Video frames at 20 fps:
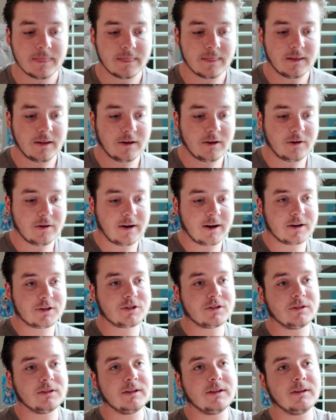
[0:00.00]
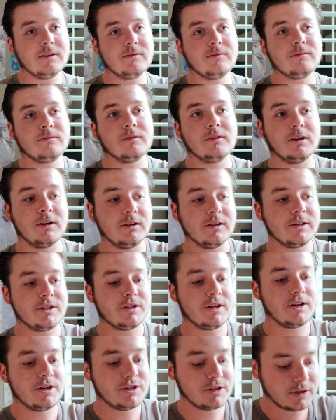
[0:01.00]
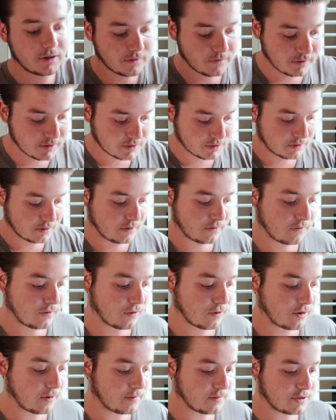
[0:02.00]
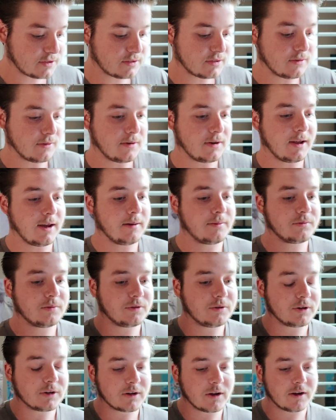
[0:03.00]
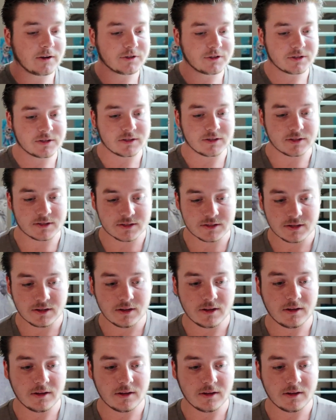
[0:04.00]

then you're actually literally changing your physical form to adapt with your consciousness.